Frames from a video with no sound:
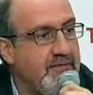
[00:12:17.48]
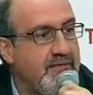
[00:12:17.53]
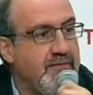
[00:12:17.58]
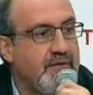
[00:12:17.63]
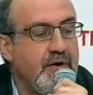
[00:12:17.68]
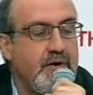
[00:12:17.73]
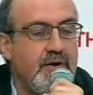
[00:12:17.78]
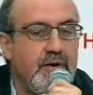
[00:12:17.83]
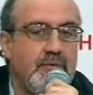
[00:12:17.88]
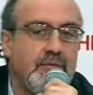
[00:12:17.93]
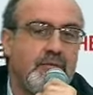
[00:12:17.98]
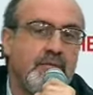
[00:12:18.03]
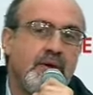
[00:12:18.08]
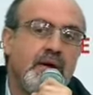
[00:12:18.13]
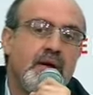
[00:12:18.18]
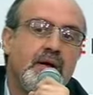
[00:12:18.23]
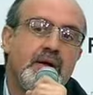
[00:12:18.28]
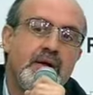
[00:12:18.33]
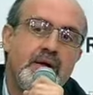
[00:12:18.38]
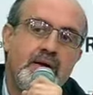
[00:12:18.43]
from
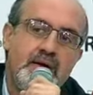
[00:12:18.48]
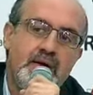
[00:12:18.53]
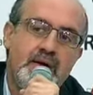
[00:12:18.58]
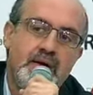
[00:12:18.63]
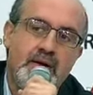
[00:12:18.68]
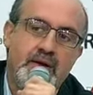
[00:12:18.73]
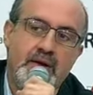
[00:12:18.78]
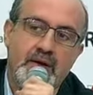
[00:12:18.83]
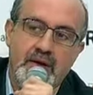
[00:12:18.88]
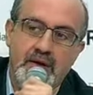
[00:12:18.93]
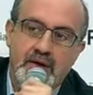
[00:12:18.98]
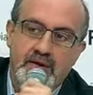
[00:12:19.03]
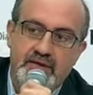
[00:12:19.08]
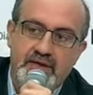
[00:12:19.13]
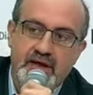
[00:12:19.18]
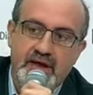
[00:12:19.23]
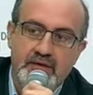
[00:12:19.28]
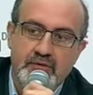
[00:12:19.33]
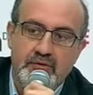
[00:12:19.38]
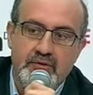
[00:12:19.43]
a
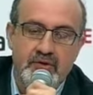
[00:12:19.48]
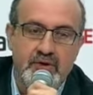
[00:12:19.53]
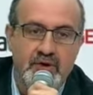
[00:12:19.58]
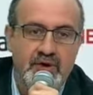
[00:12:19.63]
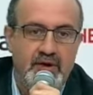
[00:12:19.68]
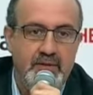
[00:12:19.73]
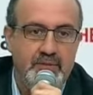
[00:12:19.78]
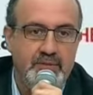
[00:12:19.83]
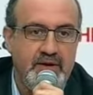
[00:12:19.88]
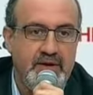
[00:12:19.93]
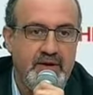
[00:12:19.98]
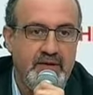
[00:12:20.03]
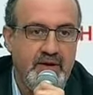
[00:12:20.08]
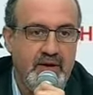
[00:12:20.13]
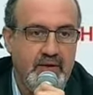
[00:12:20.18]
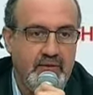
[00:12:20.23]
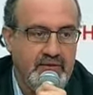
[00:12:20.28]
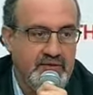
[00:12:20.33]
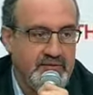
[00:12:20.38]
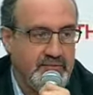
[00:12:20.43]
debt to GDP
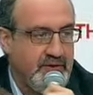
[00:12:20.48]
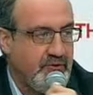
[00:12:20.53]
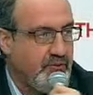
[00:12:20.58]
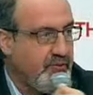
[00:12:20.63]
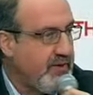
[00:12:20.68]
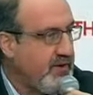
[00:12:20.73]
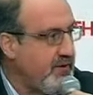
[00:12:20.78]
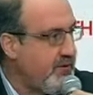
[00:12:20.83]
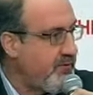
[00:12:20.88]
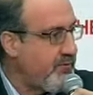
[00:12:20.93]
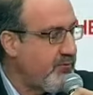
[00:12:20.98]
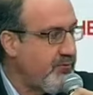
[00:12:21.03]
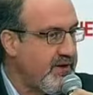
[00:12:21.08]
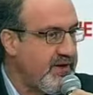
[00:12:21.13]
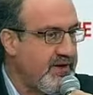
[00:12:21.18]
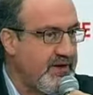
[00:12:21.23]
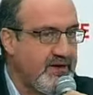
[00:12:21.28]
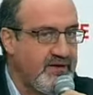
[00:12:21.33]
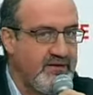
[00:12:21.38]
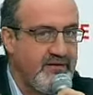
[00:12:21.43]
that was between
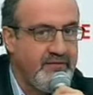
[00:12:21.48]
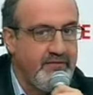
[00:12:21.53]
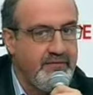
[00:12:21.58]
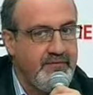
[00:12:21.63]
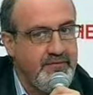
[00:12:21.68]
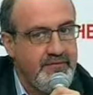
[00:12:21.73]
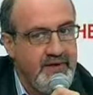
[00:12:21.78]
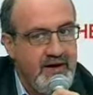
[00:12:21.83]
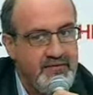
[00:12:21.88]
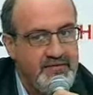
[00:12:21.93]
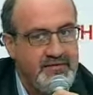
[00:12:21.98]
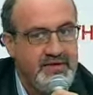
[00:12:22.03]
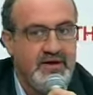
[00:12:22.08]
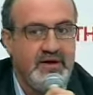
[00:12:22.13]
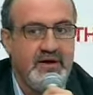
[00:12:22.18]
3 and 5